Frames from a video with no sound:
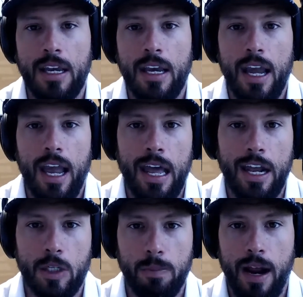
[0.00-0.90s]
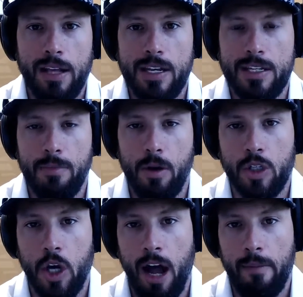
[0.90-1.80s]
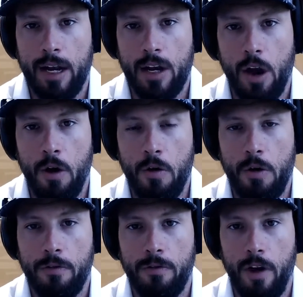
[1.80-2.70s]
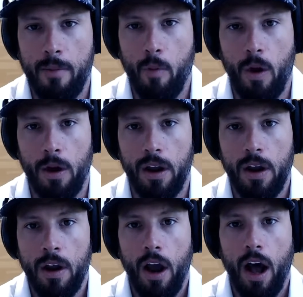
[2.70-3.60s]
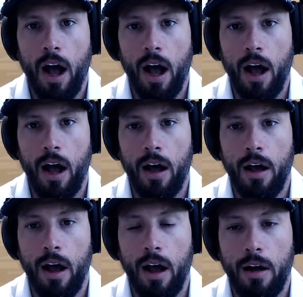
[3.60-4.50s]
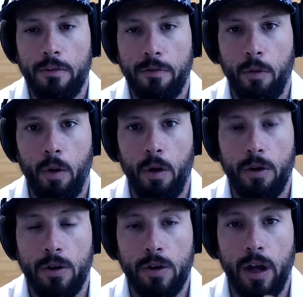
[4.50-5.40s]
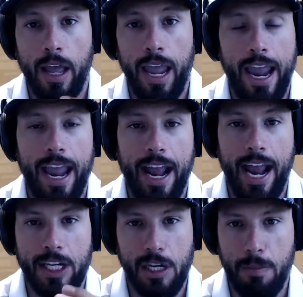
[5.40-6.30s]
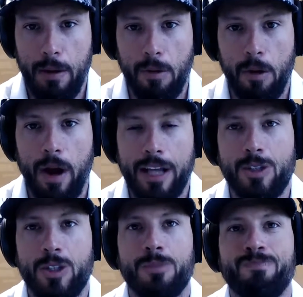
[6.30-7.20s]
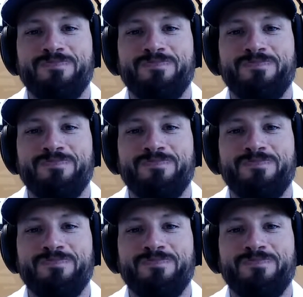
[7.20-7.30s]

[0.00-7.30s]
And Express is the most common Node framework for HTTP requests.